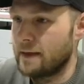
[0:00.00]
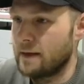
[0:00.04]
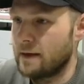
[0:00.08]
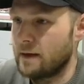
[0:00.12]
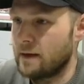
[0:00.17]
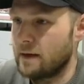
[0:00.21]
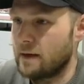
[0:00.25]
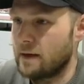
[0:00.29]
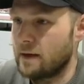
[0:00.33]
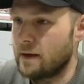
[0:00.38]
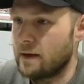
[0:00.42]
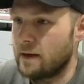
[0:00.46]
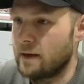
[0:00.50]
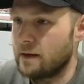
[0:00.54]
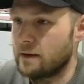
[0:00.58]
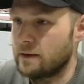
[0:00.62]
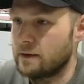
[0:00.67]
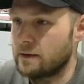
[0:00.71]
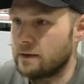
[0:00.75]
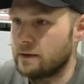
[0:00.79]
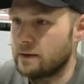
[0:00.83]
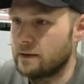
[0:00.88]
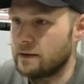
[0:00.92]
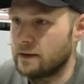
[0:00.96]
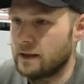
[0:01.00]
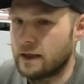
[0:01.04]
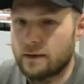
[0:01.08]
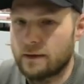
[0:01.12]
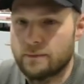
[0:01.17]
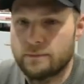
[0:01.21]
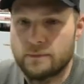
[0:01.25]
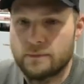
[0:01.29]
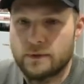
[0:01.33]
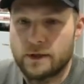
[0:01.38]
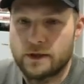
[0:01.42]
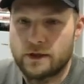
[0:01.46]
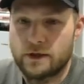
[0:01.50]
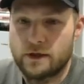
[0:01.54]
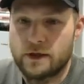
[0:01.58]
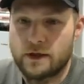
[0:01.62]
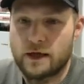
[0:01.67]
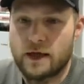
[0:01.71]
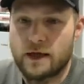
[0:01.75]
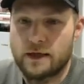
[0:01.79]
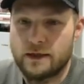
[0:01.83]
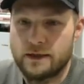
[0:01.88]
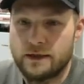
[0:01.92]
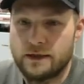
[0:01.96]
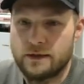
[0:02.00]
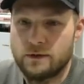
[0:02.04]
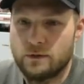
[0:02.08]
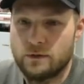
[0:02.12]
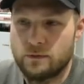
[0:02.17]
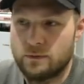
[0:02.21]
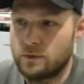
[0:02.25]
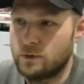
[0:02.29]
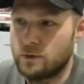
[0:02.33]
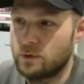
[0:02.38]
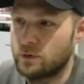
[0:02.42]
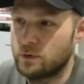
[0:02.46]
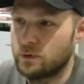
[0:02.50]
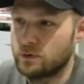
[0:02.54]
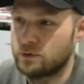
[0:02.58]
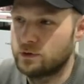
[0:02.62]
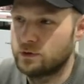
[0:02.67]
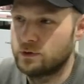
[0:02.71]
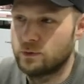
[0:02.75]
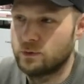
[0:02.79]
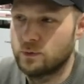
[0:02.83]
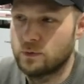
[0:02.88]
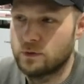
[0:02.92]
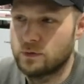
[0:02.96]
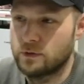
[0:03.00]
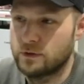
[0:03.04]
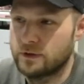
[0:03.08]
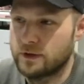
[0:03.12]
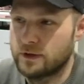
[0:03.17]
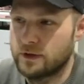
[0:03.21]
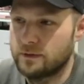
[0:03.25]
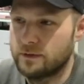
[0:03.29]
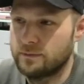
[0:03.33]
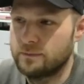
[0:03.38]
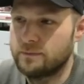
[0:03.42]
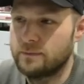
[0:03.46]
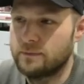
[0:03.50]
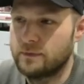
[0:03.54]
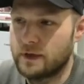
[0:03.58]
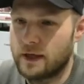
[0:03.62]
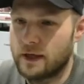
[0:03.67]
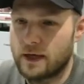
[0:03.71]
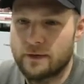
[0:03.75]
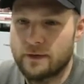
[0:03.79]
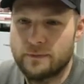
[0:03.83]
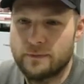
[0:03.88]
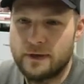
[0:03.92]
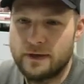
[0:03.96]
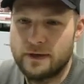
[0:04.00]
Yeah, like you can't lead a horse to water. Yeah.